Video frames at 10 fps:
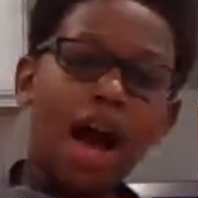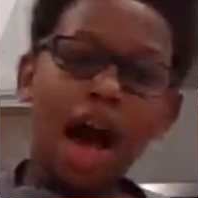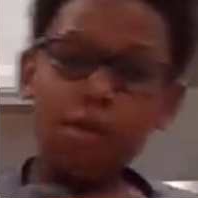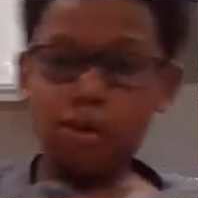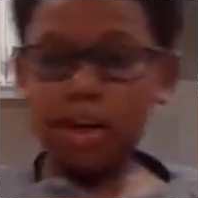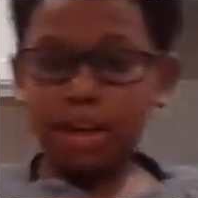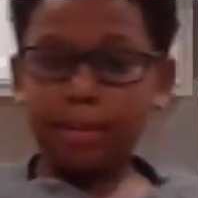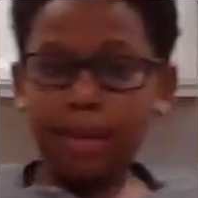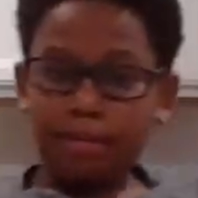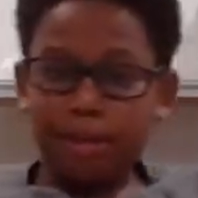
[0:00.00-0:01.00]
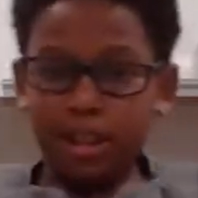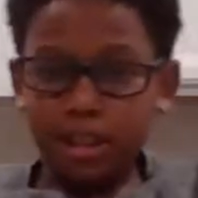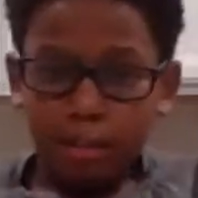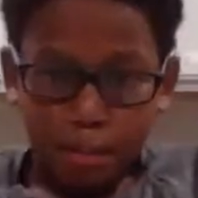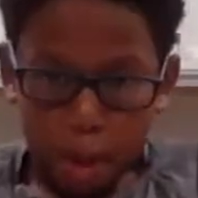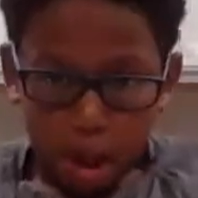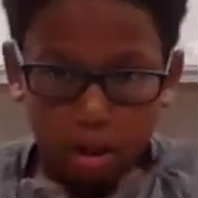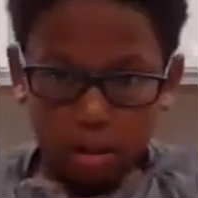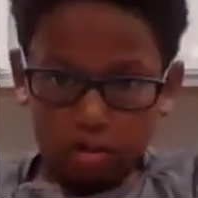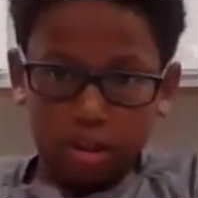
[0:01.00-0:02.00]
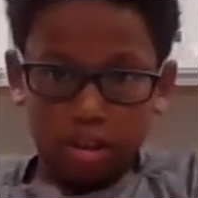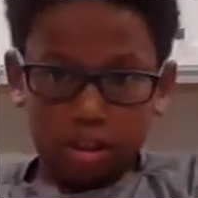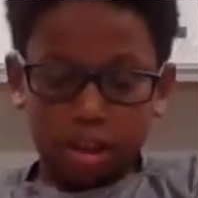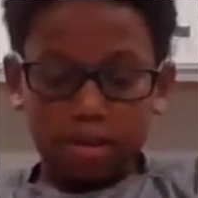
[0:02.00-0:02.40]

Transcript: I wanted to make pizza balls originally,